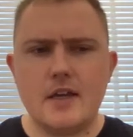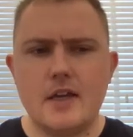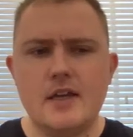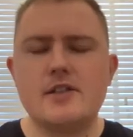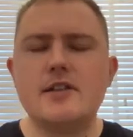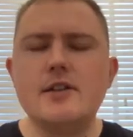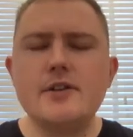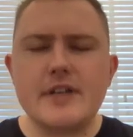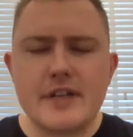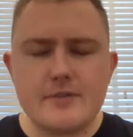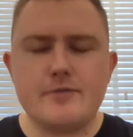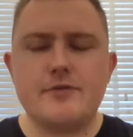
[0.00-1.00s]
he's
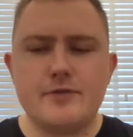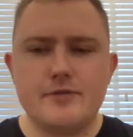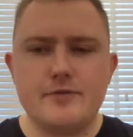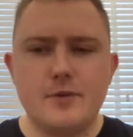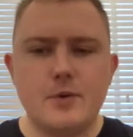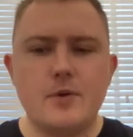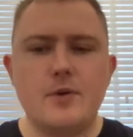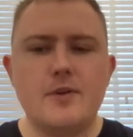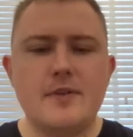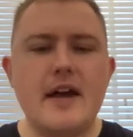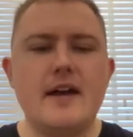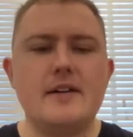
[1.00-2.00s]
looking
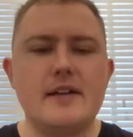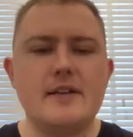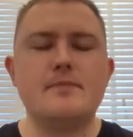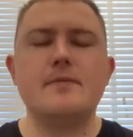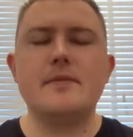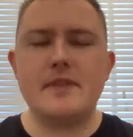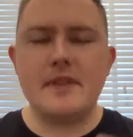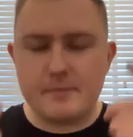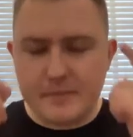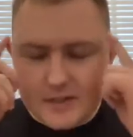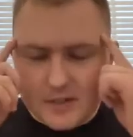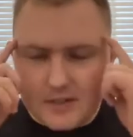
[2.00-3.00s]
for that the
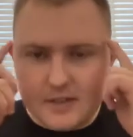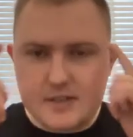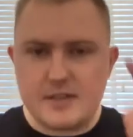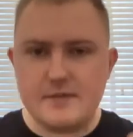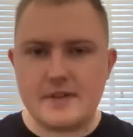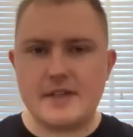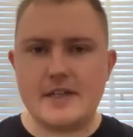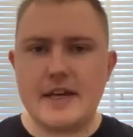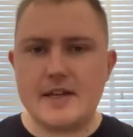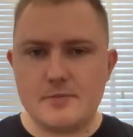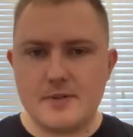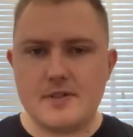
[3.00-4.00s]
imaginative
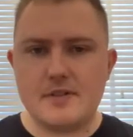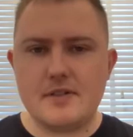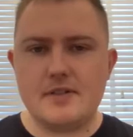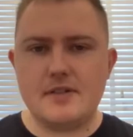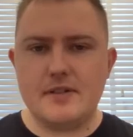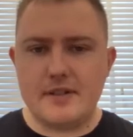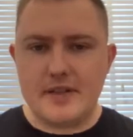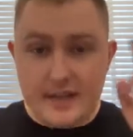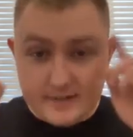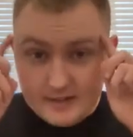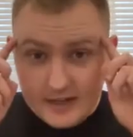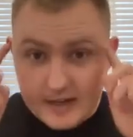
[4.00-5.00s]
engagement
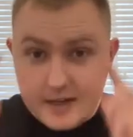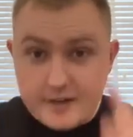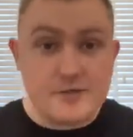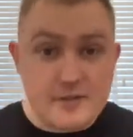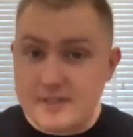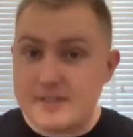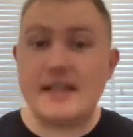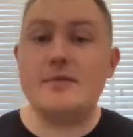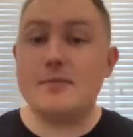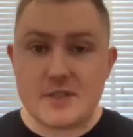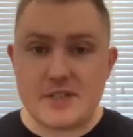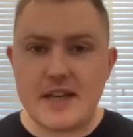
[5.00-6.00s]
at
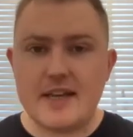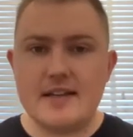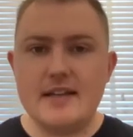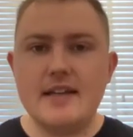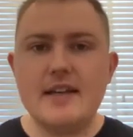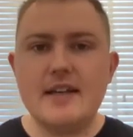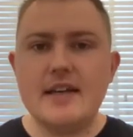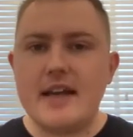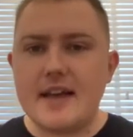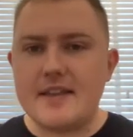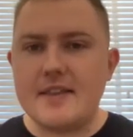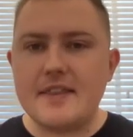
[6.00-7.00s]
110%,
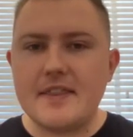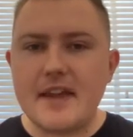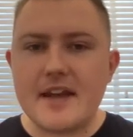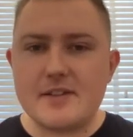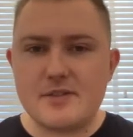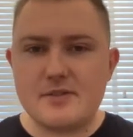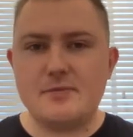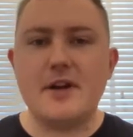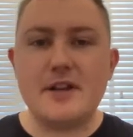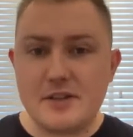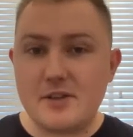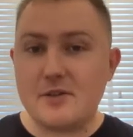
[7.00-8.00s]
and then that's
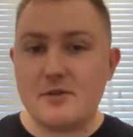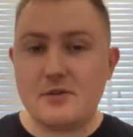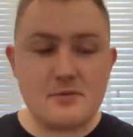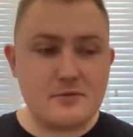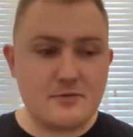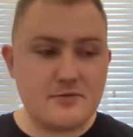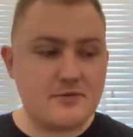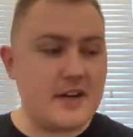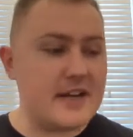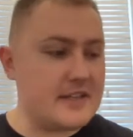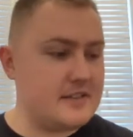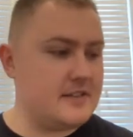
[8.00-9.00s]
when you
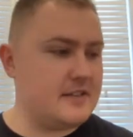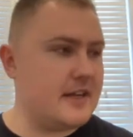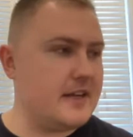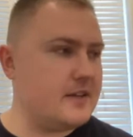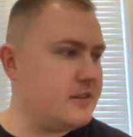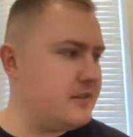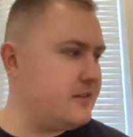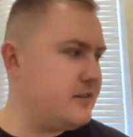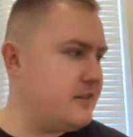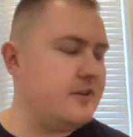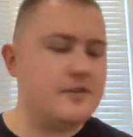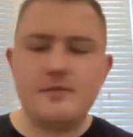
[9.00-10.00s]
find, like,
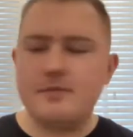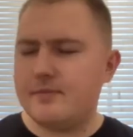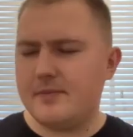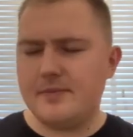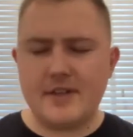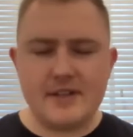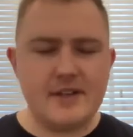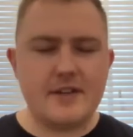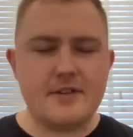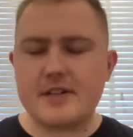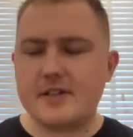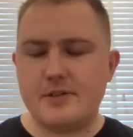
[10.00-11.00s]
you know,
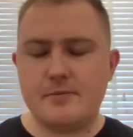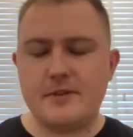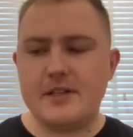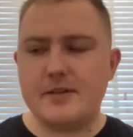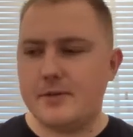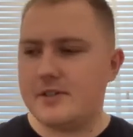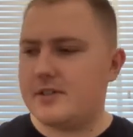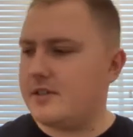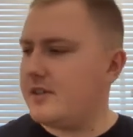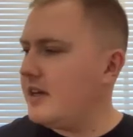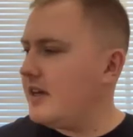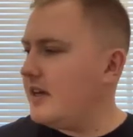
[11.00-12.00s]
another exercise we did was,
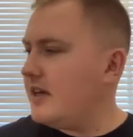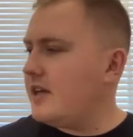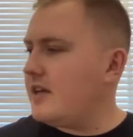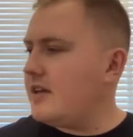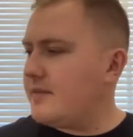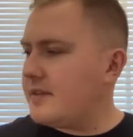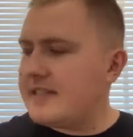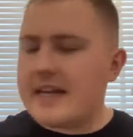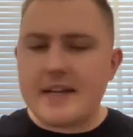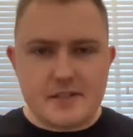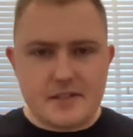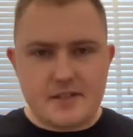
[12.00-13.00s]
you have a
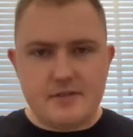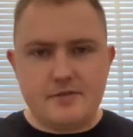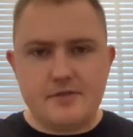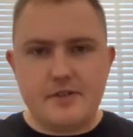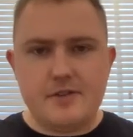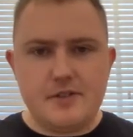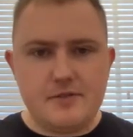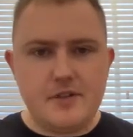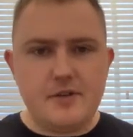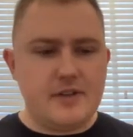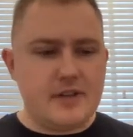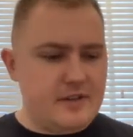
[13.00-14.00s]
desk in front of
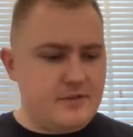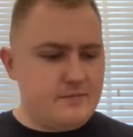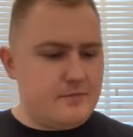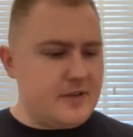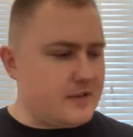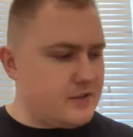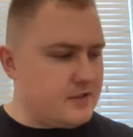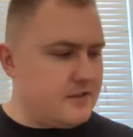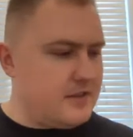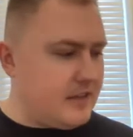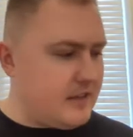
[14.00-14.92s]
you, and like, if picture